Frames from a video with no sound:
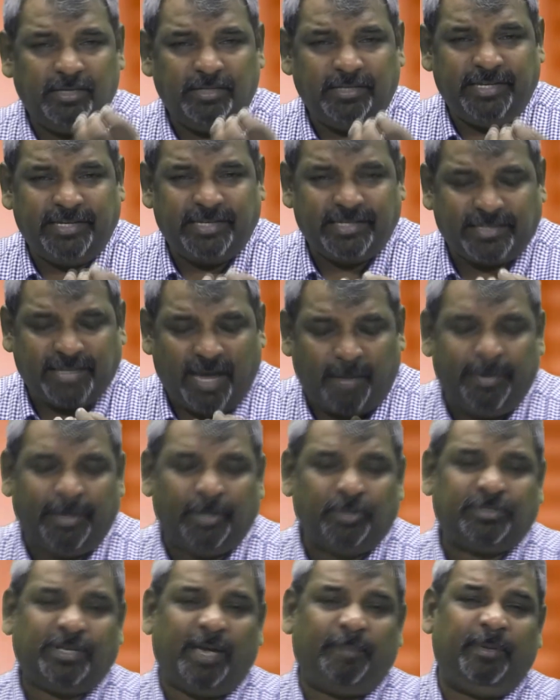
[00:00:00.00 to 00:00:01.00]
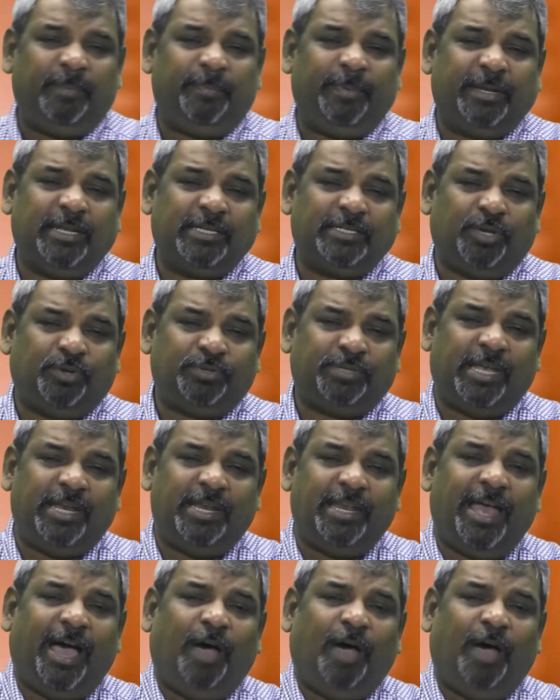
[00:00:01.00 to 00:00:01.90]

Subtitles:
Jesus coming to Simon Peter's house, and